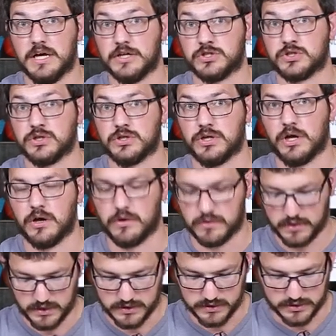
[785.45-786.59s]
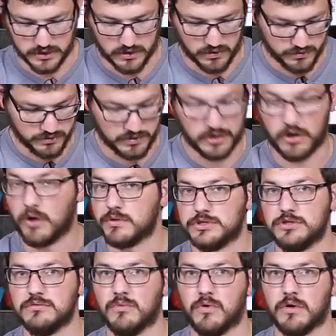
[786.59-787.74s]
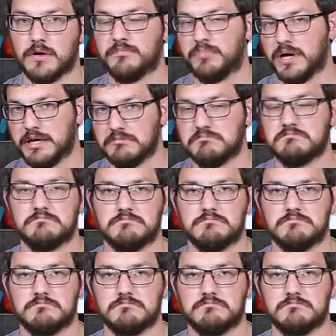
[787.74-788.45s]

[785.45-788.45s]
It's good to go. So you can always do more, but